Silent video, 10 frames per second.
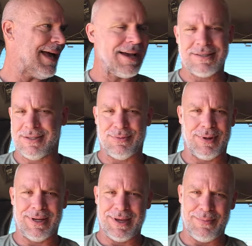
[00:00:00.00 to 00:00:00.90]
exes
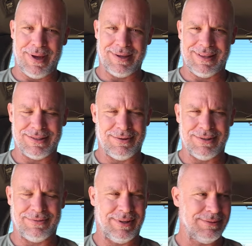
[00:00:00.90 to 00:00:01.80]
wanting to come back, that's
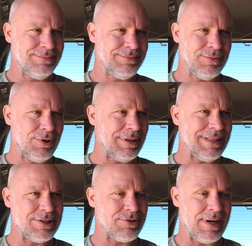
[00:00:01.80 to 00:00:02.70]
always fun, or
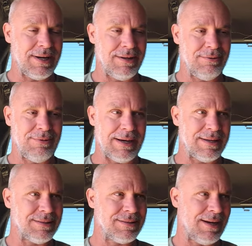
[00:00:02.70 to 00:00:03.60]
at least trying to
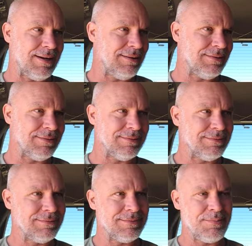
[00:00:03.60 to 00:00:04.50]
reconcile or
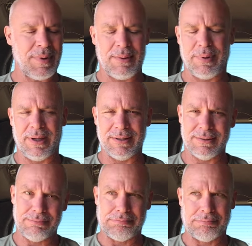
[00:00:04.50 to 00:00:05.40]
make
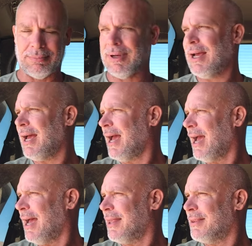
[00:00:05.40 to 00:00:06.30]
peace.
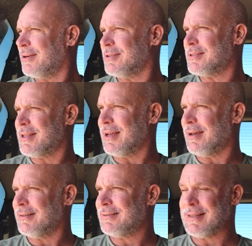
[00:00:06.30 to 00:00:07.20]
There's
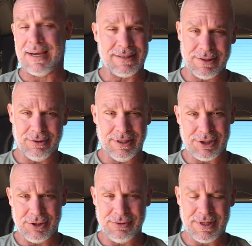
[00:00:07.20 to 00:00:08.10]
the technical
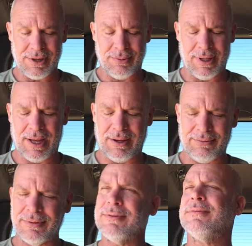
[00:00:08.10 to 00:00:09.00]
issues that you will
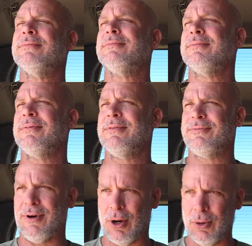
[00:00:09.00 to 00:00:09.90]
have,
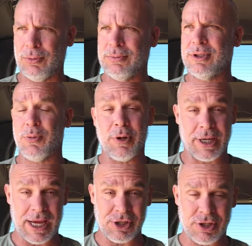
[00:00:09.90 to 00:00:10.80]
phone,
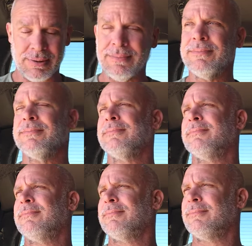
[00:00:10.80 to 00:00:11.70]
communication,
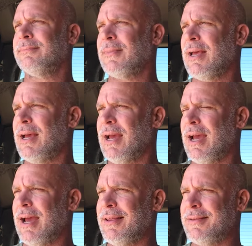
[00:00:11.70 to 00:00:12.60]

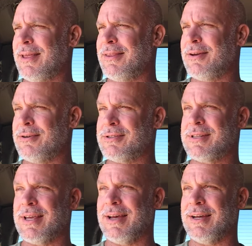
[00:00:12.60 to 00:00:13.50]
and then
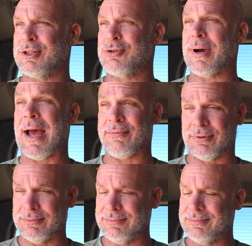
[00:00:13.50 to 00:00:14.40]
there's the travel,